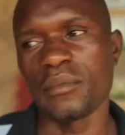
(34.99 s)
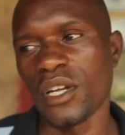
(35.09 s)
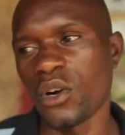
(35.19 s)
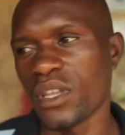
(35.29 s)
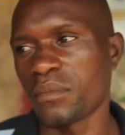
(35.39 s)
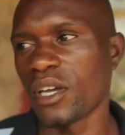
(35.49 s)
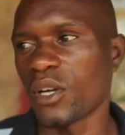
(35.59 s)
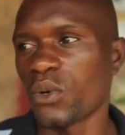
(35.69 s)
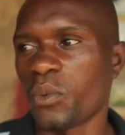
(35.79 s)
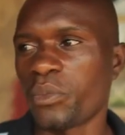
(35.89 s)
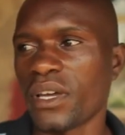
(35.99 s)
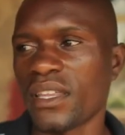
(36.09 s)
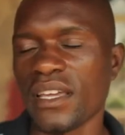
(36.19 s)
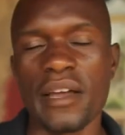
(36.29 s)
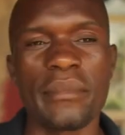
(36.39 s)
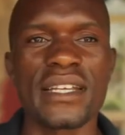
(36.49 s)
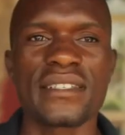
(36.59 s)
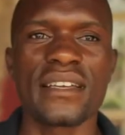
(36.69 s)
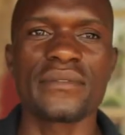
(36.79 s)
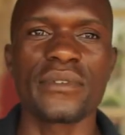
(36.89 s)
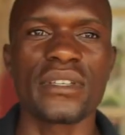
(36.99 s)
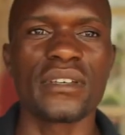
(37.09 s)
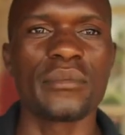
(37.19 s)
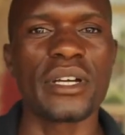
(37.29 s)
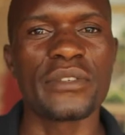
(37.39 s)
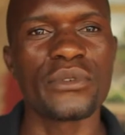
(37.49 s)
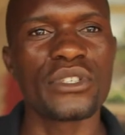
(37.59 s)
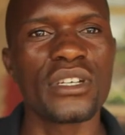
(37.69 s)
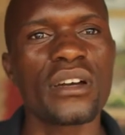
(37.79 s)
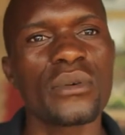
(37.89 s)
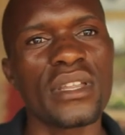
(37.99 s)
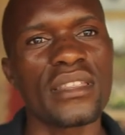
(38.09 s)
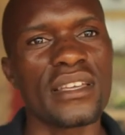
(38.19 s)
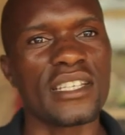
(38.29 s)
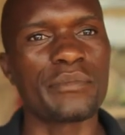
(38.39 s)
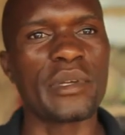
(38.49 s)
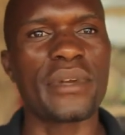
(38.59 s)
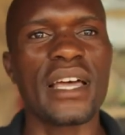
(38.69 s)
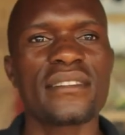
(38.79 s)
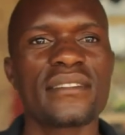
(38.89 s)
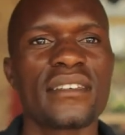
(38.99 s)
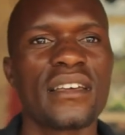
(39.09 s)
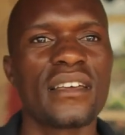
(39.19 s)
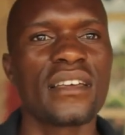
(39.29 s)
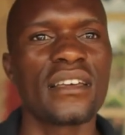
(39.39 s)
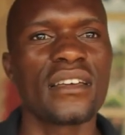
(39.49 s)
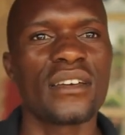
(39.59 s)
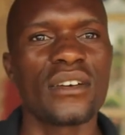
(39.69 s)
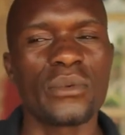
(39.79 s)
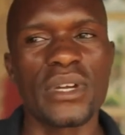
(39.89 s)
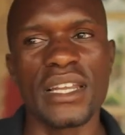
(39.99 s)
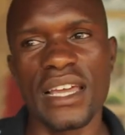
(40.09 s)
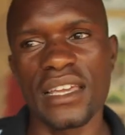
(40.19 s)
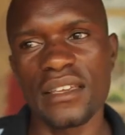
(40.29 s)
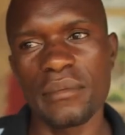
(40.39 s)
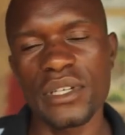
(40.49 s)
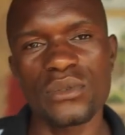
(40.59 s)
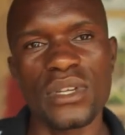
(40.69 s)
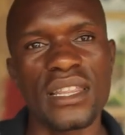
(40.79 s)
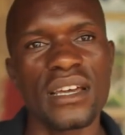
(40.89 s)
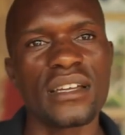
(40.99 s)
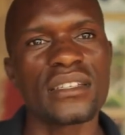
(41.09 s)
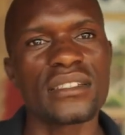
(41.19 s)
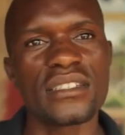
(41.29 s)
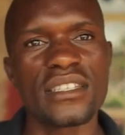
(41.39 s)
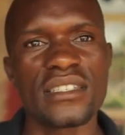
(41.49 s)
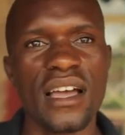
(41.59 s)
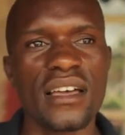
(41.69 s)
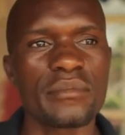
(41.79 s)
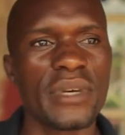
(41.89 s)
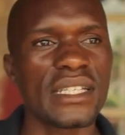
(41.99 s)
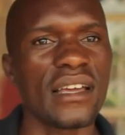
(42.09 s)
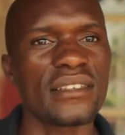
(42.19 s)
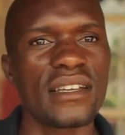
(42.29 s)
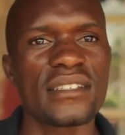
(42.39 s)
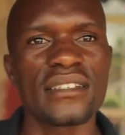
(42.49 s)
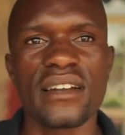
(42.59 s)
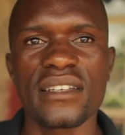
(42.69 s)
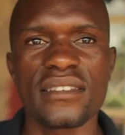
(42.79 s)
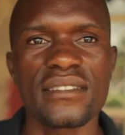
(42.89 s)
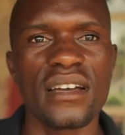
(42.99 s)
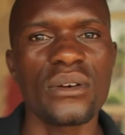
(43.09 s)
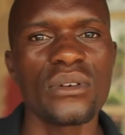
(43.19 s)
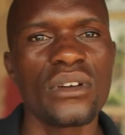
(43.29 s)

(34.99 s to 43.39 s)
now with my group with Young Ambassadors for the Bright Future with NZP Plus. We like meet together, then discuss matters that arises now,